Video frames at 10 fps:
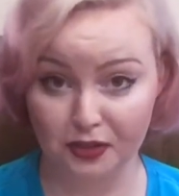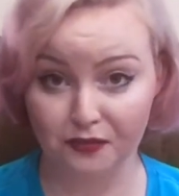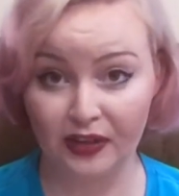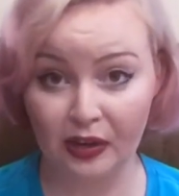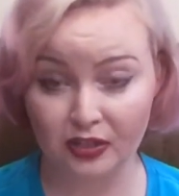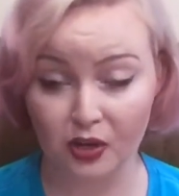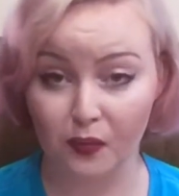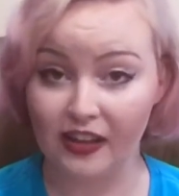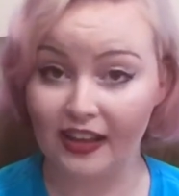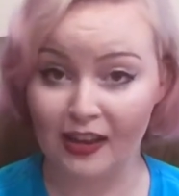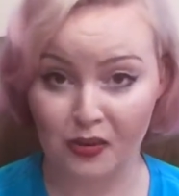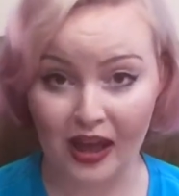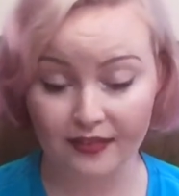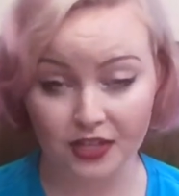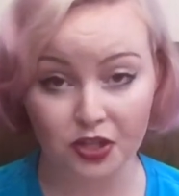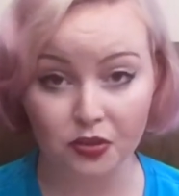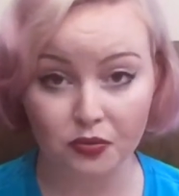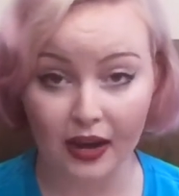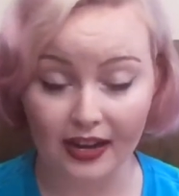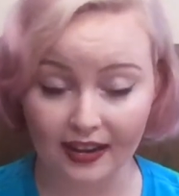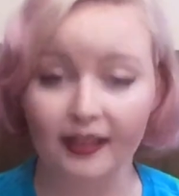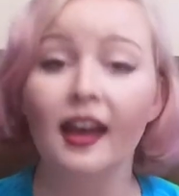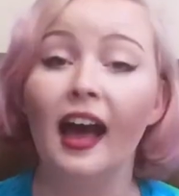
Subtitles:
your fingers are weak and you have issues writing,